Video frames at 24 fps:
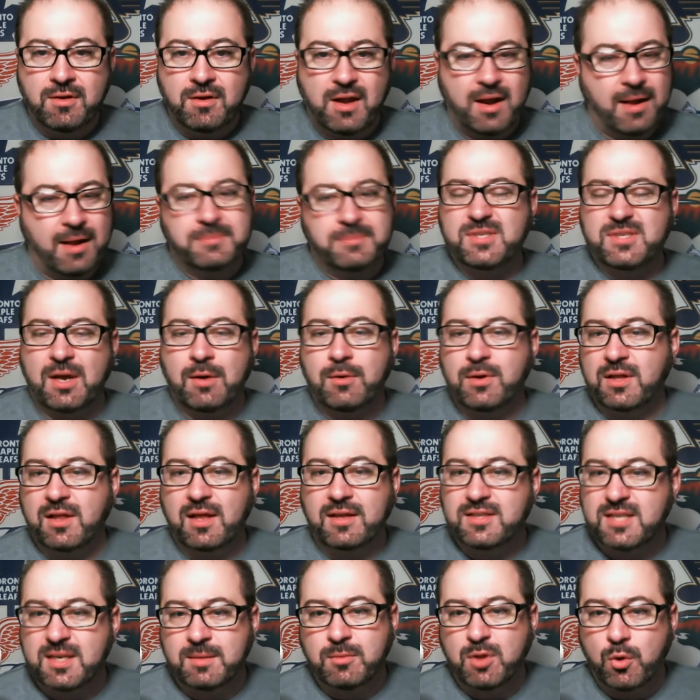and I'm sounding
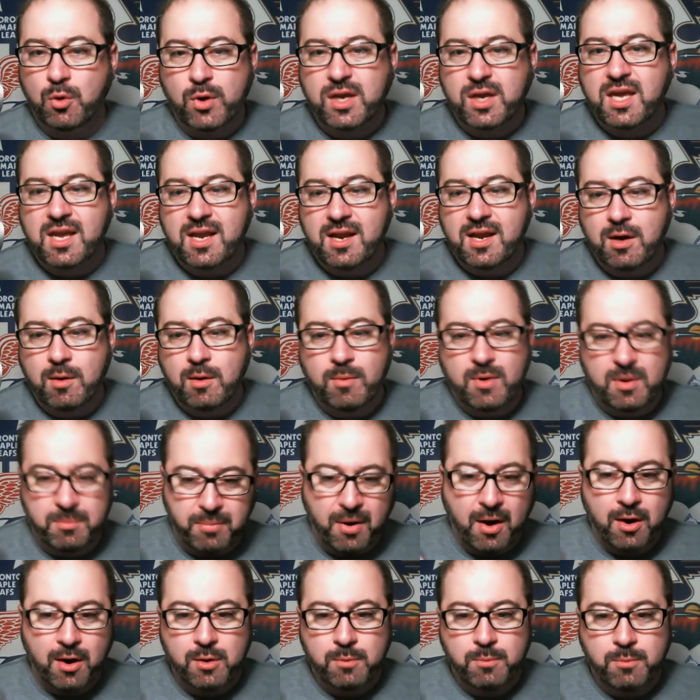like Tim Lewicki here, but
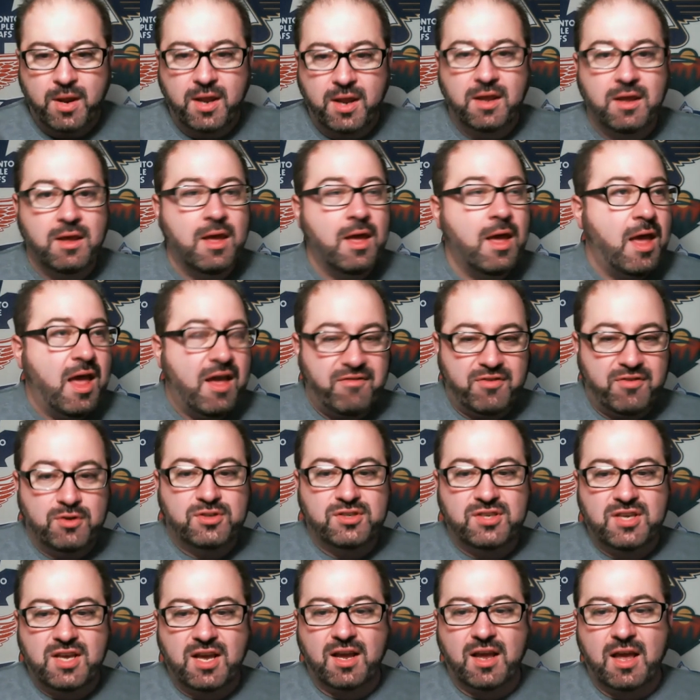pardon me. If you
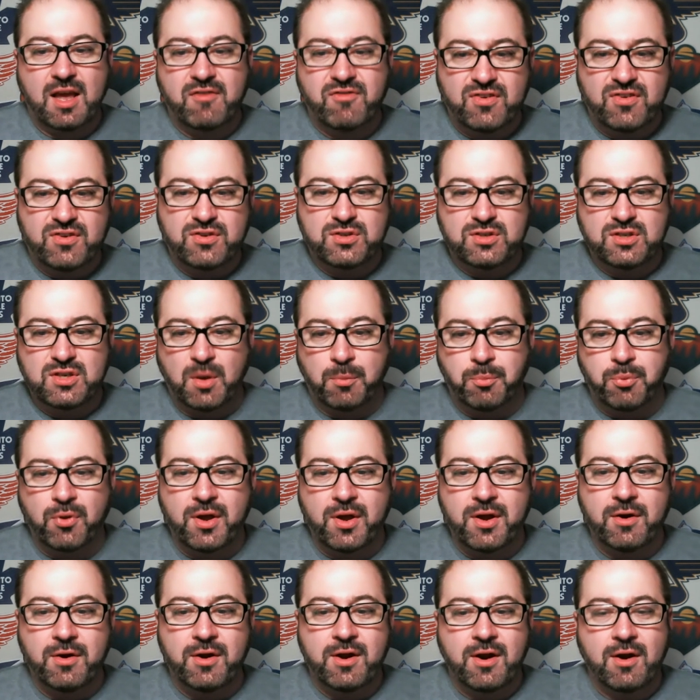see a
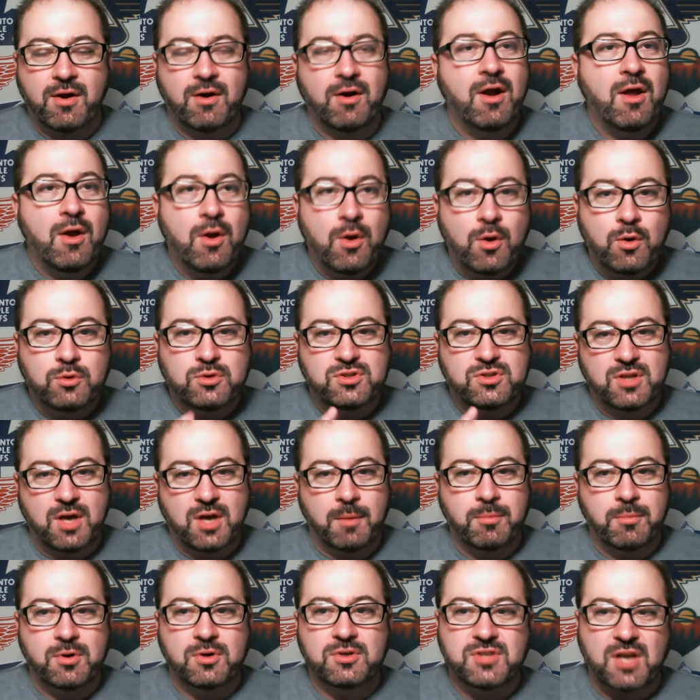player here whose
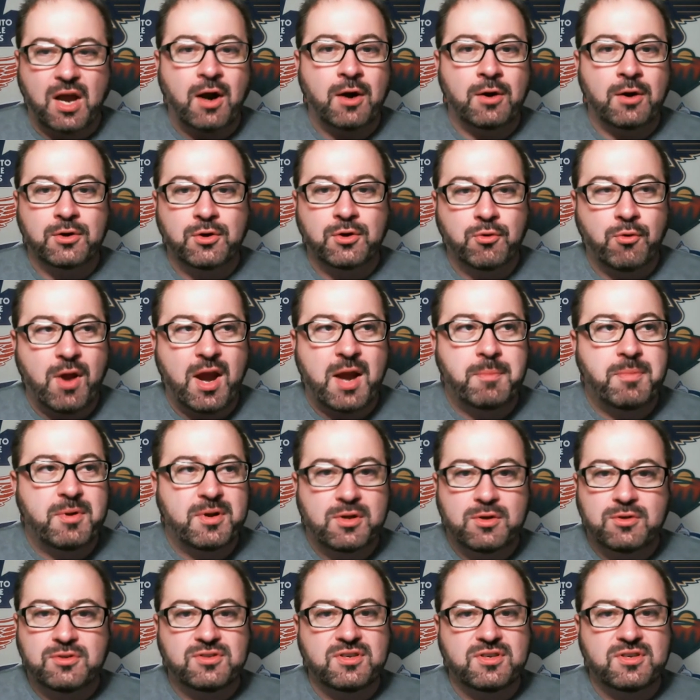numbers aren't great,
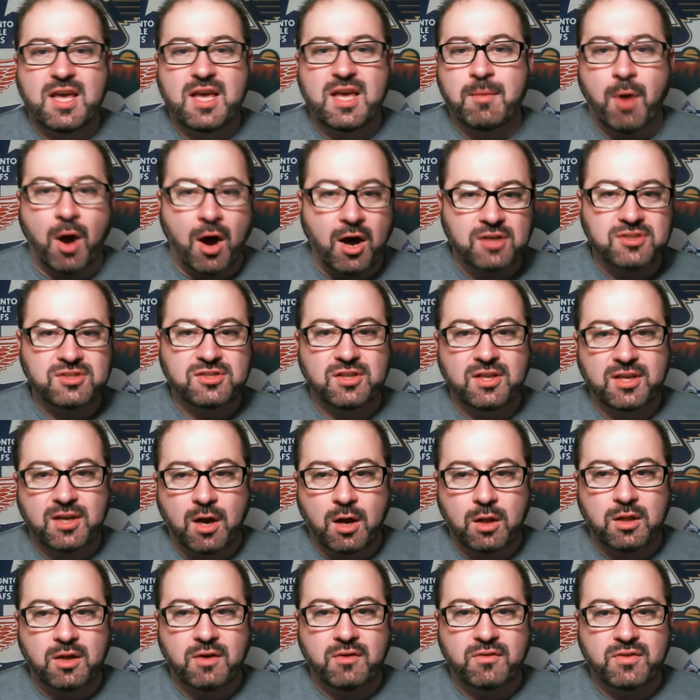but you see him hustling
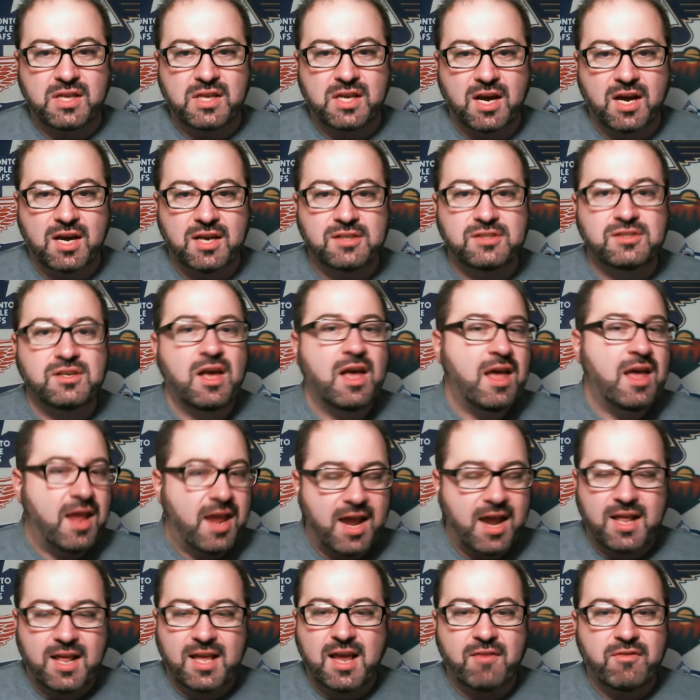all over the ice,
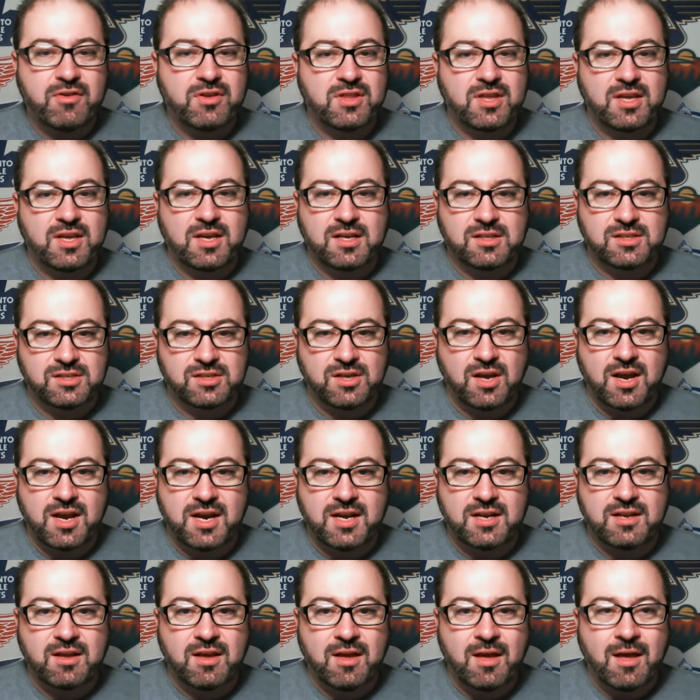hitting everything in
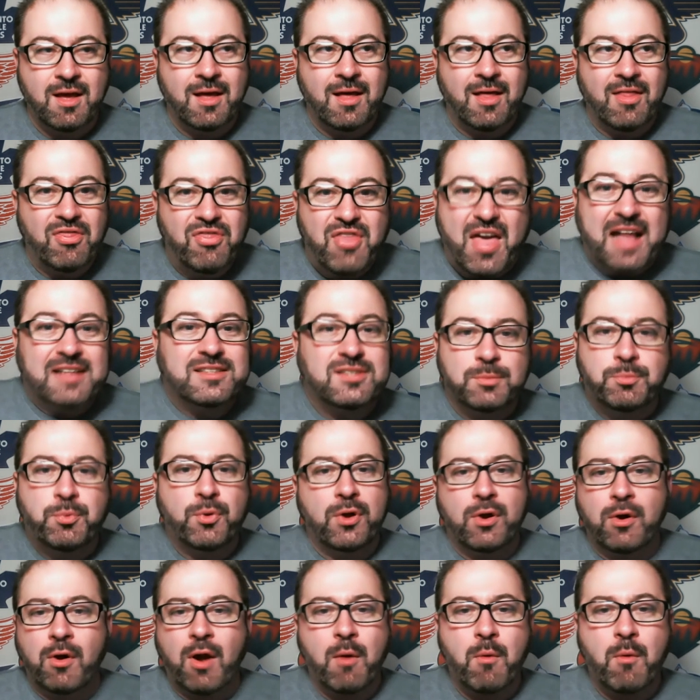sight, that's a
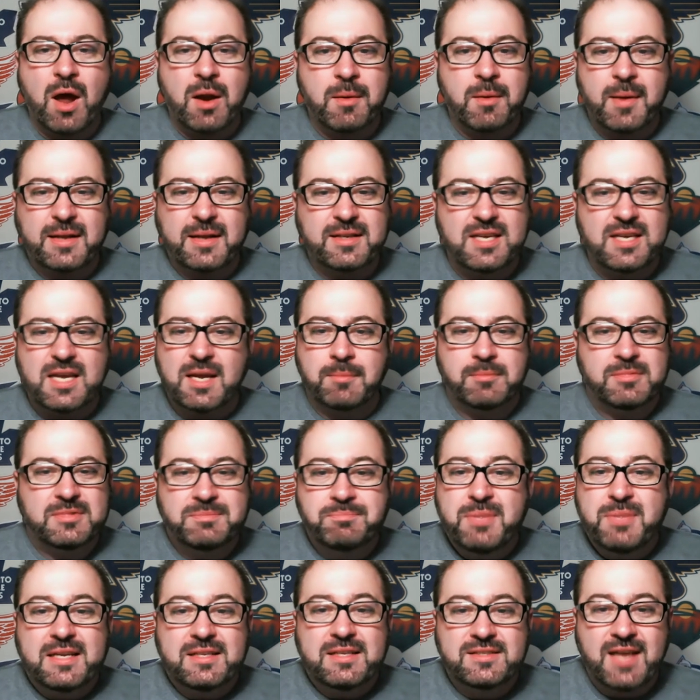player I want on my team.
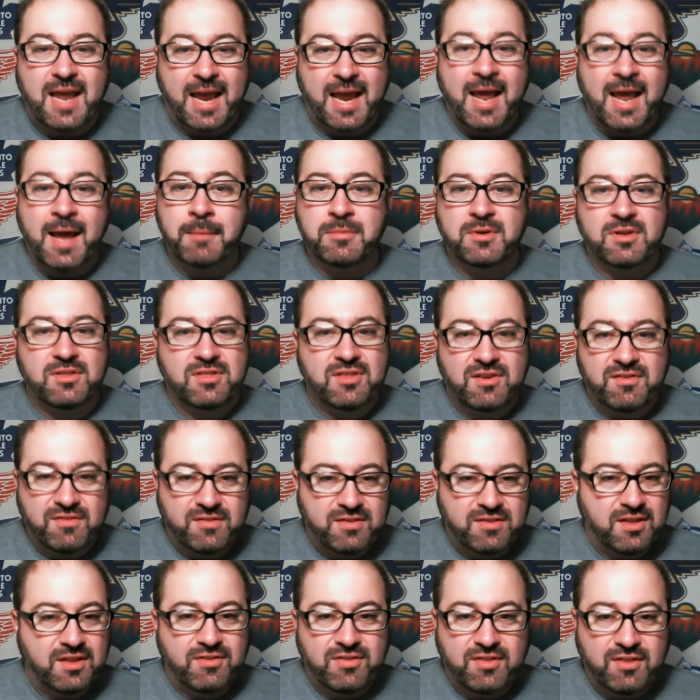Be damned the
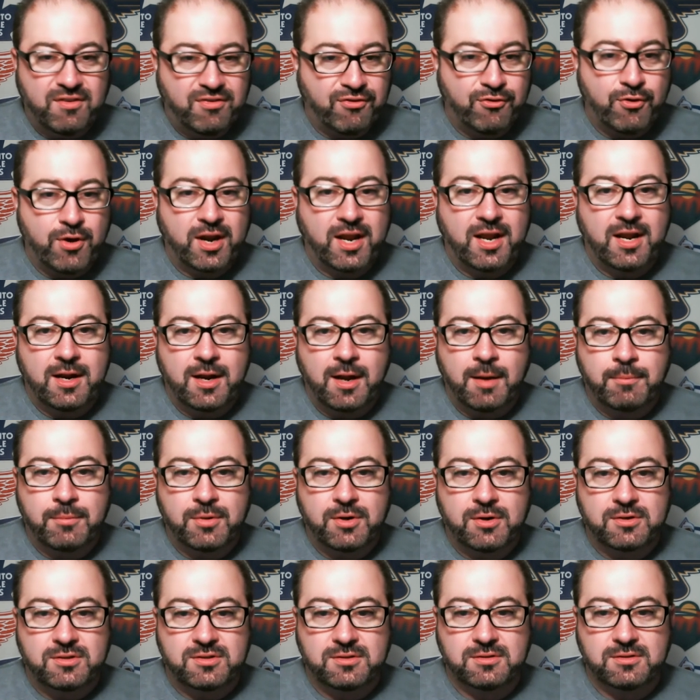friggin'
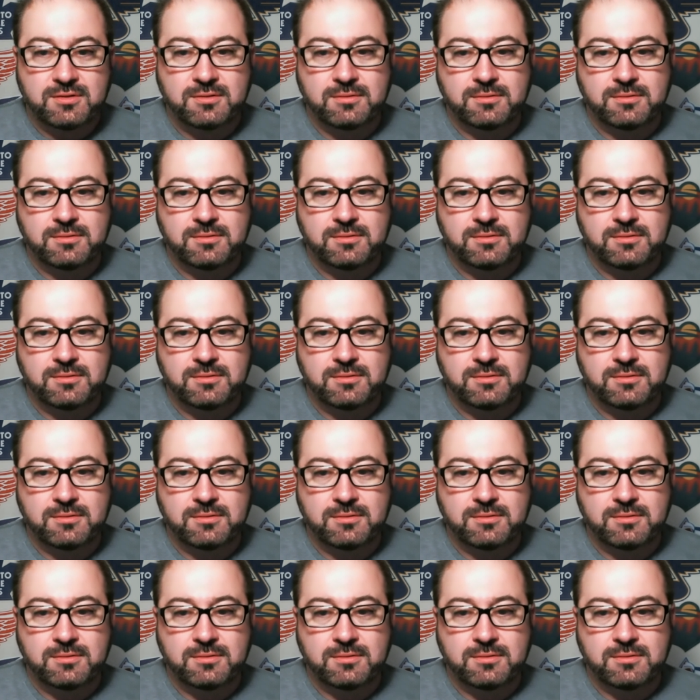numbers.